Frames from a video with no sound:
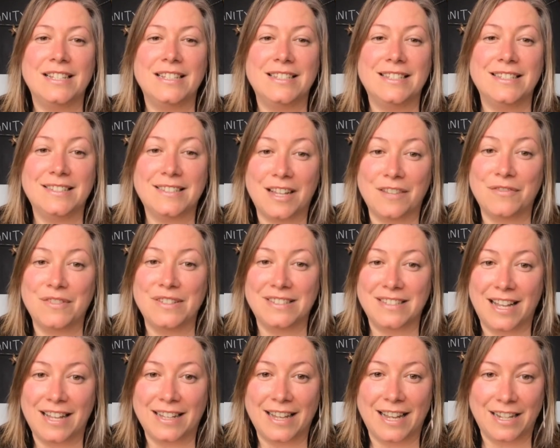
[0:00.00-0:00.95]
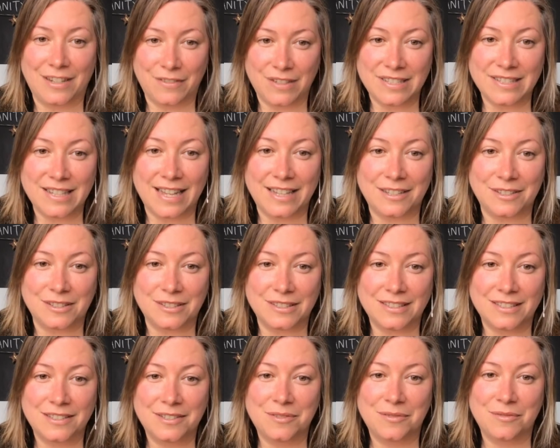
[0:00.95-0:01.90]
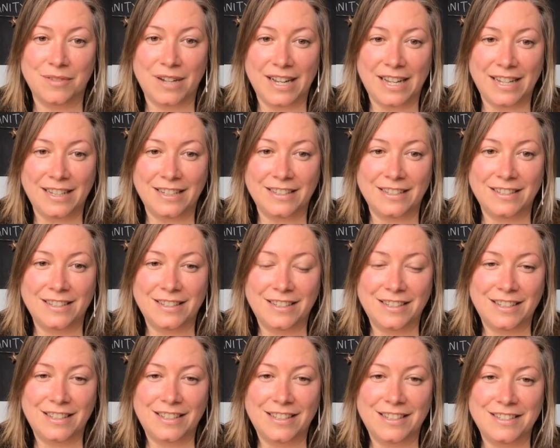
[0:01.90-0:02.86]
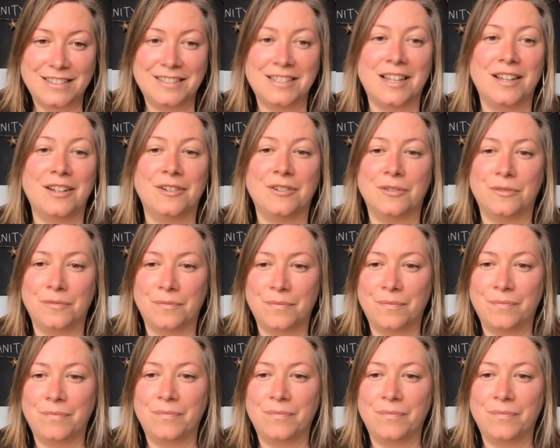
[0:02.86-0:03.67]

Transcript: stuff is not getting recycled, right? So